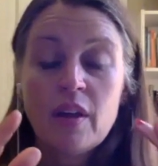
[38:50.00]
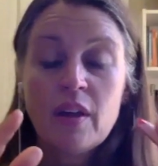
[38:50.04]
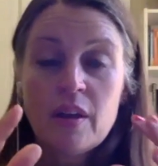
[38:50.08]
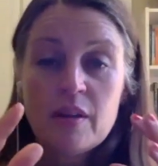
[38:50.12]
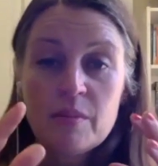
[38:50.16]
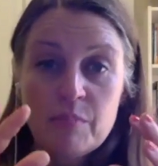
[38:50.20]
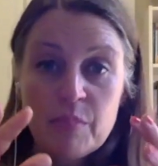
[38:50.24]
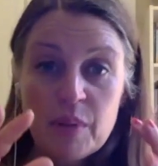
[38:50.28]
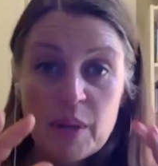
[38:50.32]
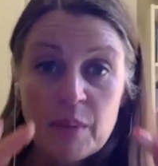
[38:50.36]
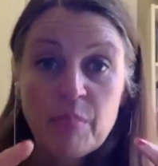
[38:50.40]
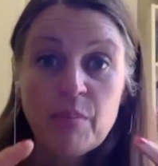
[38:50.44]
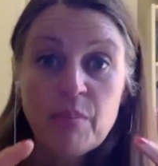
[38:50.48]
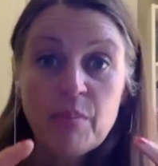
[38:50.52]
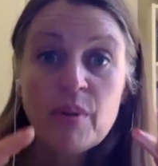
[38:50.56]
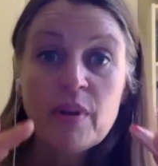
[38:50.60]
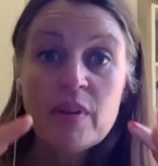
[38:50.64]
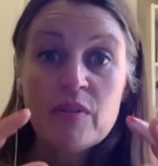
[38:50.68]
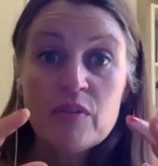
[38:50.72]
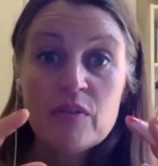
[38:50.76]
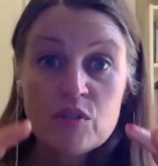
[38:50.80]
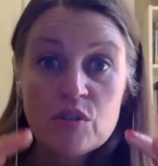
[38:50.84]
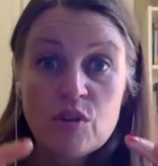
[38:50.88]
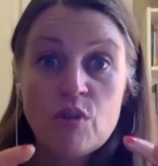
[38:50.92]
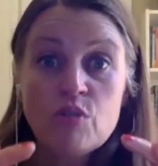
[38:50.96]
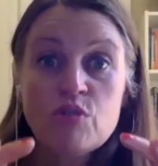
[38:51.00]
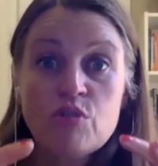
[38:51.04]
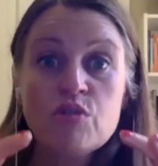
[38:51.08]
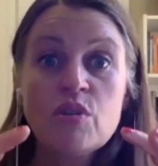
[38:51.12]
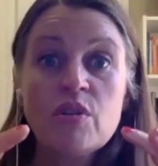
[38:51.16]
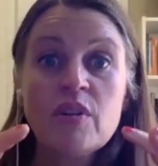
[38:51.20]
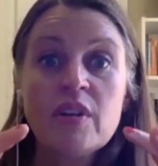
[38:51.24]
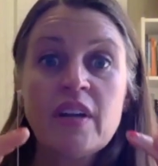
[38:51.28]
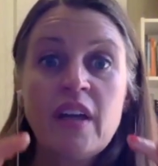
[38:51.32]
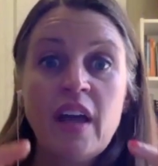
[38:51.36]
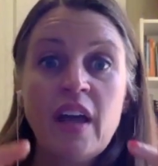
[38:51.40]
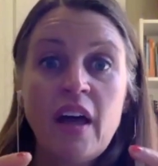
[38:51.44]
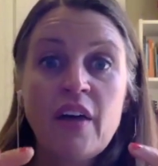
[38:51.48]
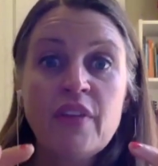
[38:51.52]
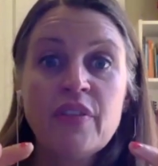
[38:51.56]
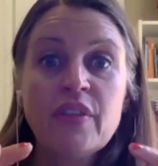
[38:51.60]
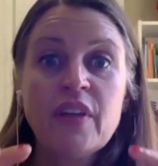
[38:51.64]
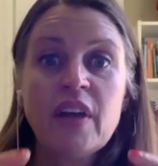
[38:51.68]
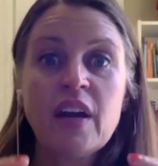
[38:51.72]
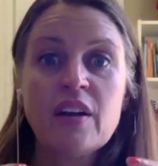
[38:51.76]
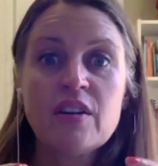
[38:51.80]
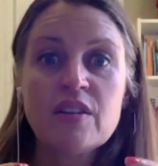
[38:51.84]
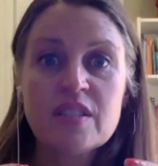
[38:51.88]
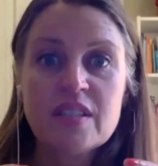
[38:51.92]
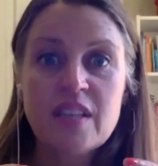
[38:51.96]
people in social and
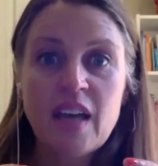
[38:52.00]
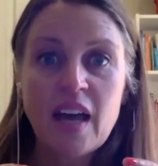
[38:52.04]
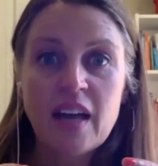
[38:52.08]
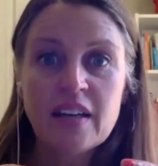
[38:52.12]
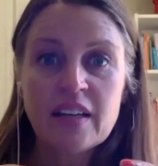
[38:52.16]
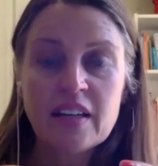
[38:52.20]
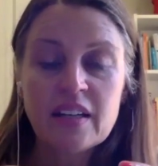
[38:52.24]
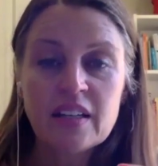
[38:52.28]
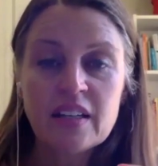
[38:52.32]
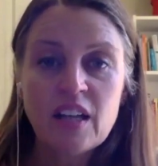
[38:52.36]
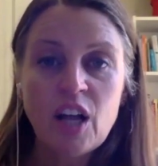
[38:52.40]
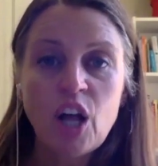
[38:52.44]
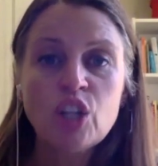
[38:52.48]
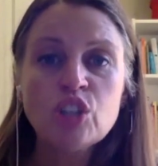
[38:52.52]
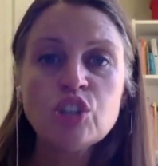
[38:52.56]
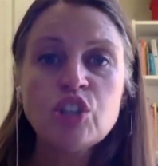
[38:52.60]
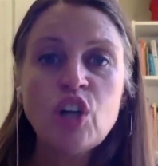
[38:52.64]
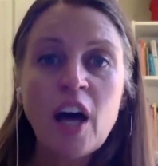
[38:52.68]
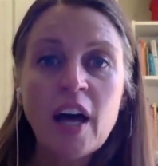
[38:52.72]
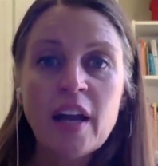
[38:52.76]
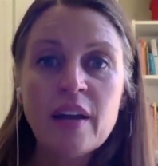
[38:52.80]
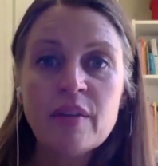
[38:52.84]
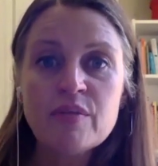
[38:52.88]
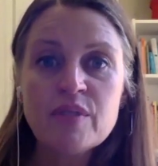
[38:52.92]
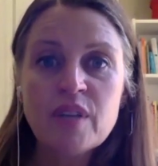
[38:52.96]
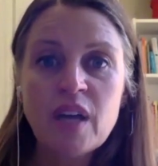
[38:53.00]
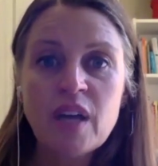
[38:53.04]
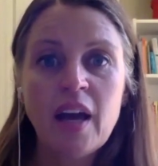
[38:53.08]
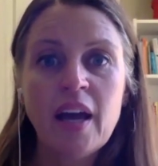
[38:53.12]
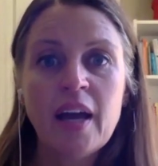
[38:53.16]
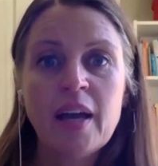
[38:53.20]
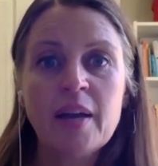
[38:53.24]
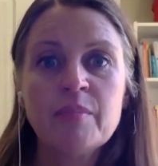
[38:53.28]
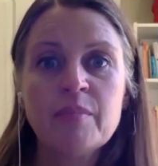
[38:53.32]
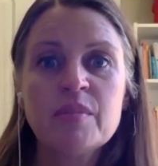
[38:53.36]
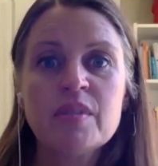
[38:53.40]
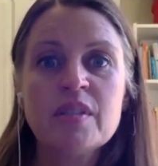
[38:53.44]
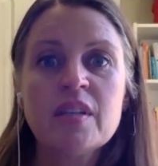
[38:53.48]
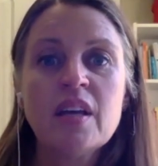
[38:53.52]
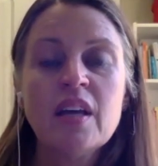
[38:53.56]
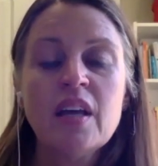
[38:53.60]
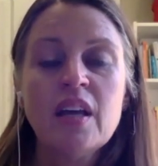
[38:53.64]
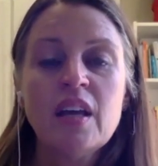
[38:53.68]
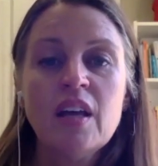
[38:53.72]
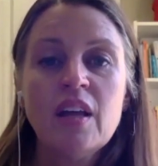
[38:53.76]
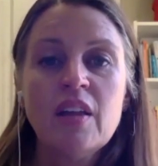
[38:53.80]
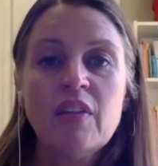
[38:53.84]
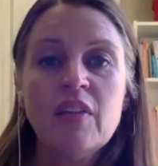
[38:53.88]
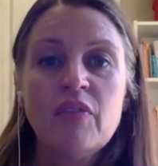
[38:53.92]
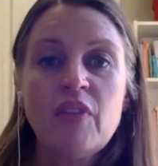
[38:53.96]
healthcare setting, a lot of times
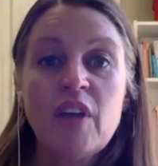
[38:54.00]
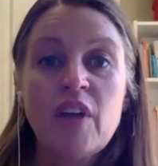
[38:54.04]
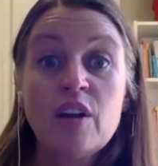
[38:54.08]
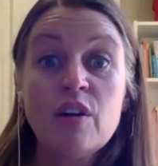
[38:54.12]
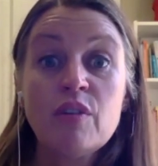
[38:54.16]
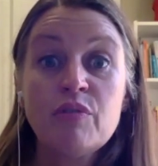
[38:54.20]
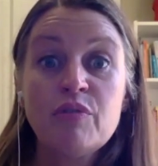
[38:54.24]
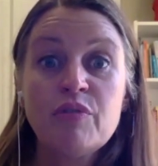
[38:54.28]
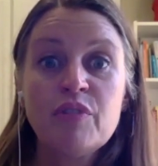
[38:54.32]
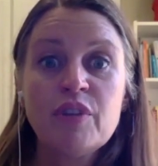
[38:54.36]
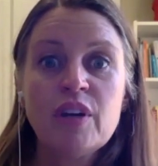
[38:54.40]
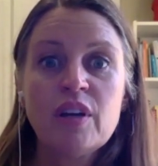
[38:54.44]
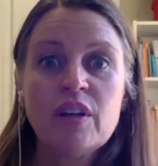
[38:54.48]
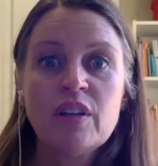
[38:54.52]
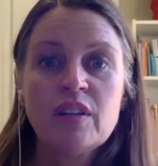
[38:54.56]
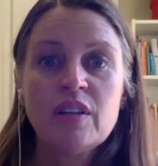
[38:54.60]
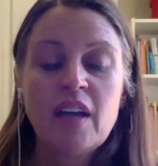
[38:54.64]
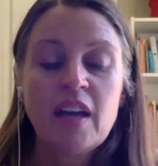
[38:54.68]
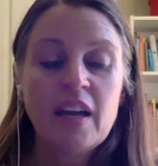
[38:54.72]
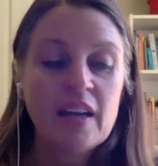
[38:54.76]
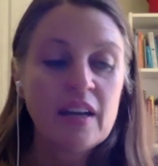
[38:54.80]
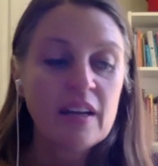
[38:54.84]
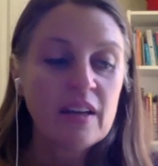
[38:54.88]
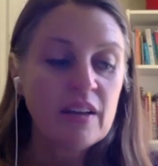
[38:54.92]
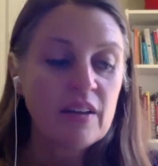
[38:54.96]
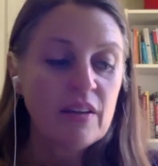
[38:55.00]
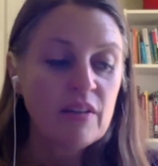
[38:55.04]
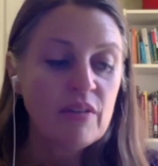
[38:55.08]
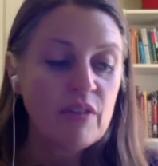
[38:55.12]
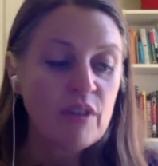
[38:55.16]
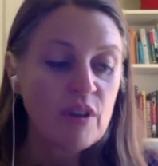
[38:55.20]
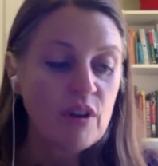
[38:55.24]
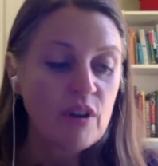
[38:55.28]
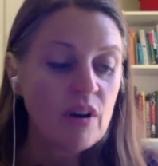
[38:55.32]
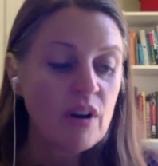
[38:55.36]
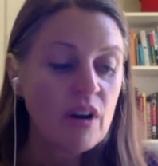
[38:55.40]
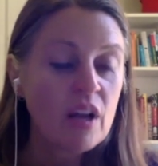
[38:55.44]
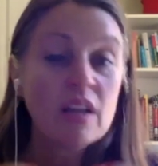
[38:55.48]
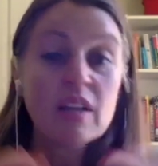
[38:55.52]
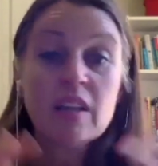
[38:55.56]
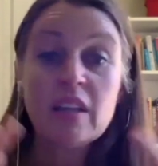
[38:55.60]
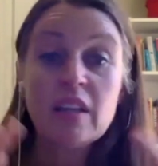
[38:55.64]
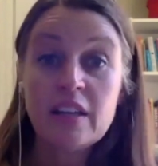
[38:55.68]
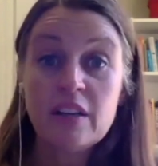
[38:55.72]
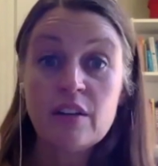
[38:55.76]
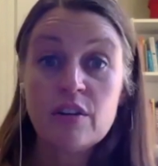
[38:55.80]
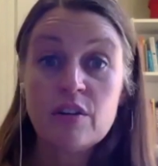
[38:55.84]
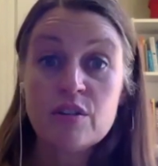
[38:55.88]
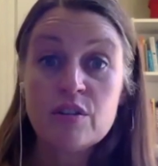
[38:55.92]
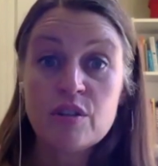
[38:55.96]
they don't feel like they're a
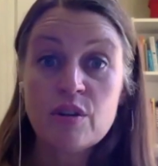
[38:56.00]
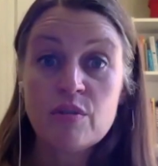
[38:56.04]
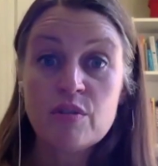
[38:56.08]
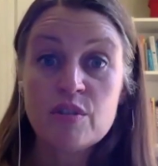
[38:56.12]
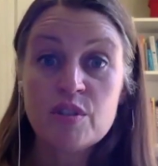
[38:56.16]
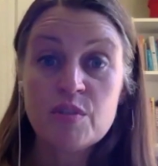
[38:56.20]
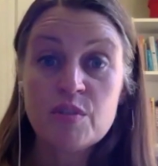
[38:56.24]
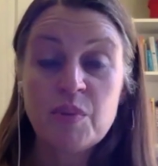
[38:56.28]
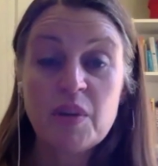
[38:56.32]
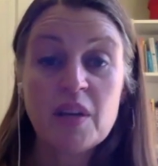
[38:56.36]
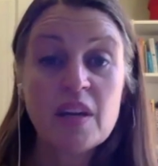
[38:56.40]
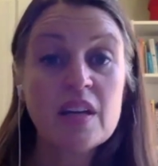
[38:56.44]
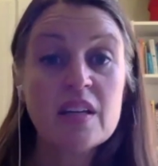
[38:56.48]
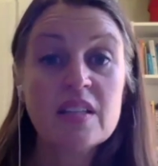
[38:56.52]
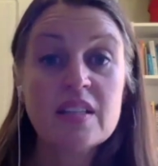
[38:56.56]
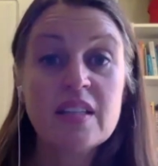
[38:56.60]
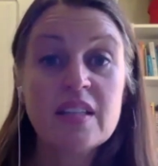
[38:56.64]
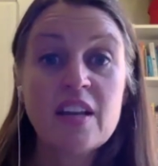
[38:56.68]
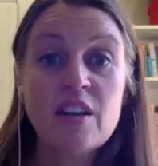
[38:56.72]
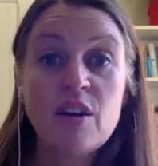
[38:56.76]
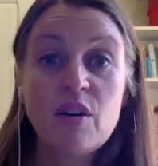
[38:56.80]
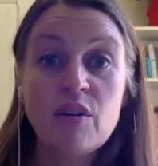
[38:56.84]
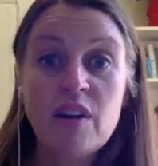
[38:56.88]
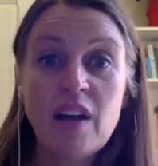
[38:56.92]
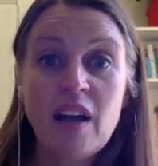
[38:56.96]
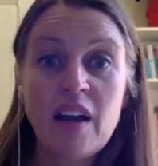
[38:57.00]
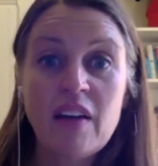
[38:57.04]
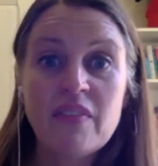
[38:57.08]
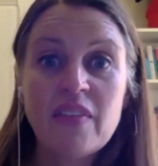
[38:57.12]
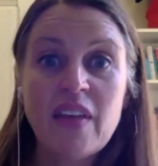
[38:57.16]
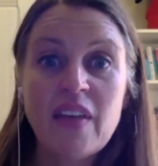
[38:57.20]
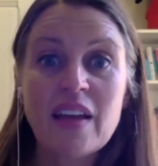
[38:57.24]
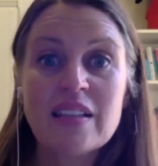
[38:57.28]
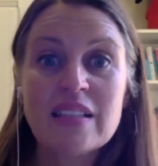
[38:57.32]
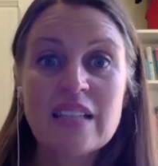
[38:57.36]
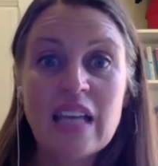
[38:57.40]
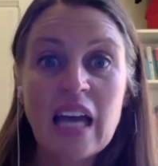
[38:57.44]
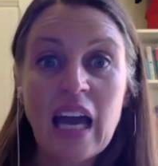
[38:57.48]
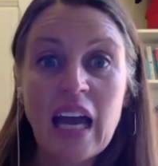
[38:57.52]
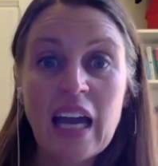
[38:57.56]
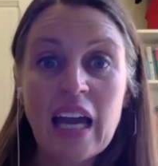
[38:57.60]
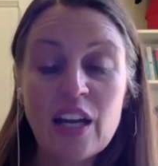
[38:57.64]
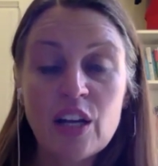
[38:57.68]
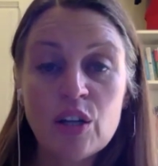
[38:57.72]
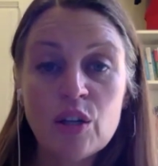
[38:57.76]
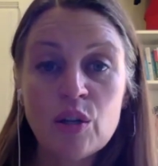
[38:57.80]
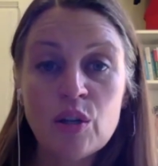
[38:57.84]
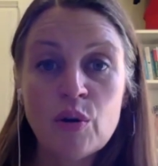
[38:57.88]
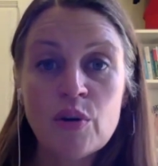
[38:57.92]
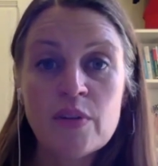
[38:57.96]
leader, so to speak, because they don't have that
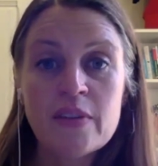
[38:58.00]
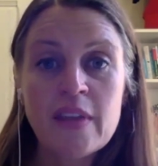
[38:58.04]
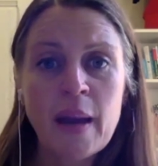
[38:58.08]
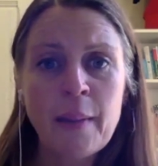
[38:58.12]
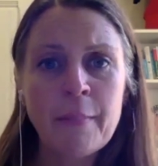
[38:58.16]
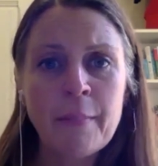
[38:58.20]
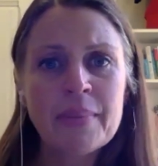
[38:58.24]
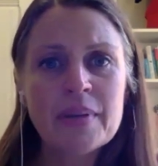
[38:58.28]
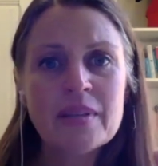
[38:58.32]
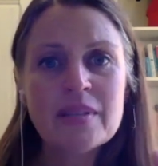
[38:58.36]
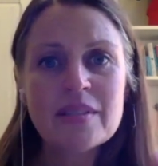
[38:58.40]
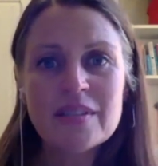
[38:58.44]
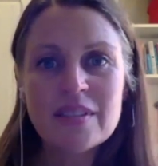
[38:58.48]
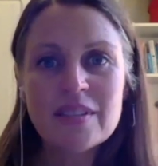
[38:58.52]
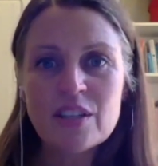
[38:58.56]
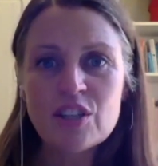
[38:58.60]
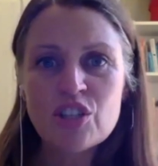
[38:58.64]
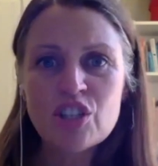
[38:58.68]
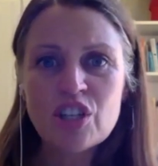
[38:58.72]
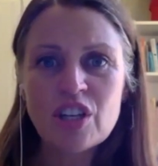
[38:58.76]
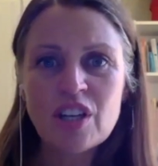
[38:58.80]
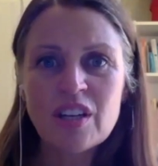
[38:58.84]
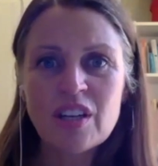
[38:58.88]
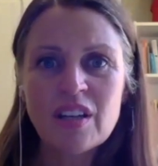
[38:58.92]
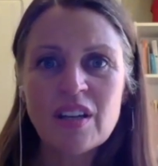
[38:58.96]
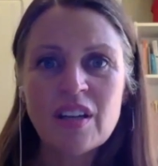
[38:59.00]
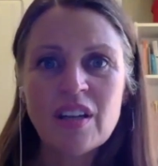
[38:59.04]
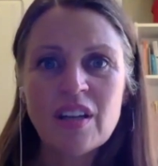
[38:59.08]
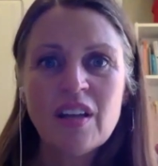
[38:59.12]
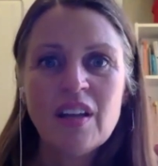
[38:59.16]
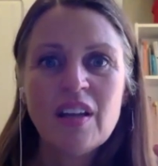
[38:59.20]
title or that position